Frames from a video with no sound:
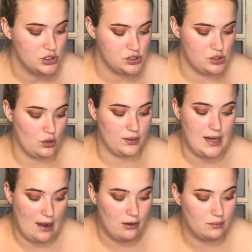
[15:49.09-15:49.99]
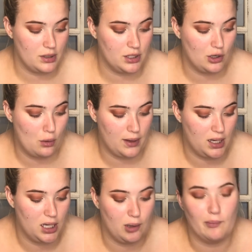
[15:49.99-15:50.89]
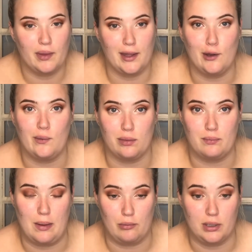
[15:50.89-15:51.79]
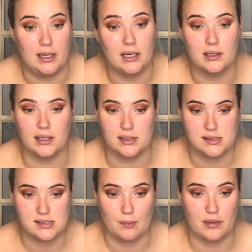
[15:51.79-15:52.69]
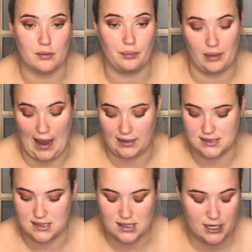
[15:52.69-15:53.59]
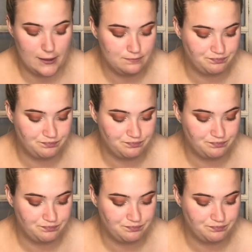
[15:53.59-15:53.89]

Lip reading: So now I'm gonna go in and play with memory and get some of the blacks in there.